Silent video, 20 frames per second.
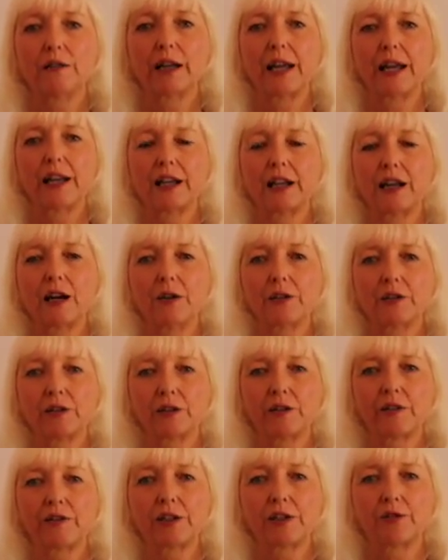
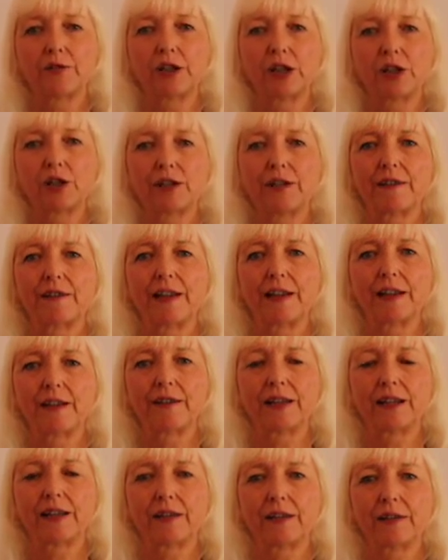encounter situations like
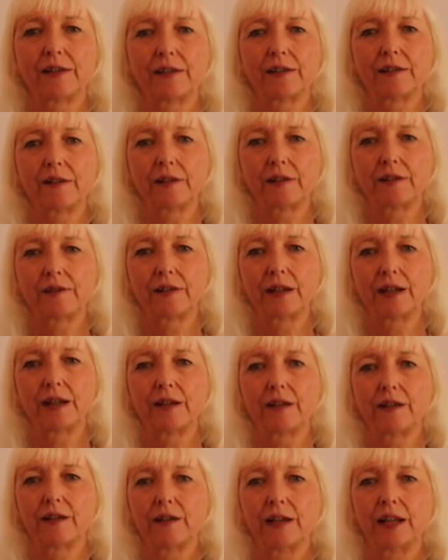that, this
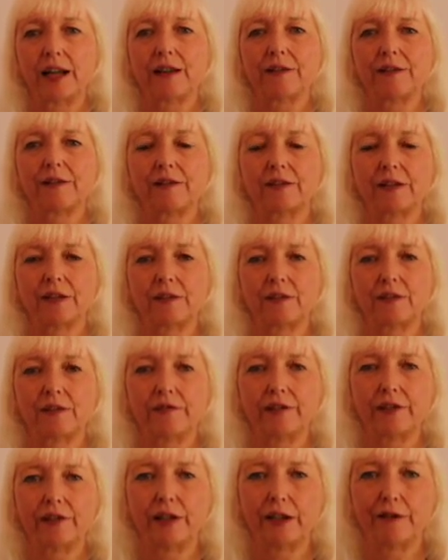exercise is
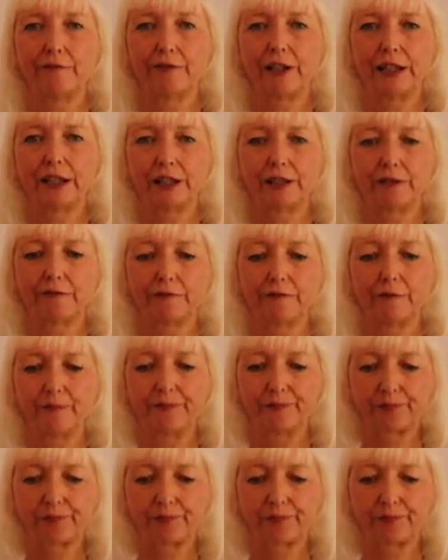very effective.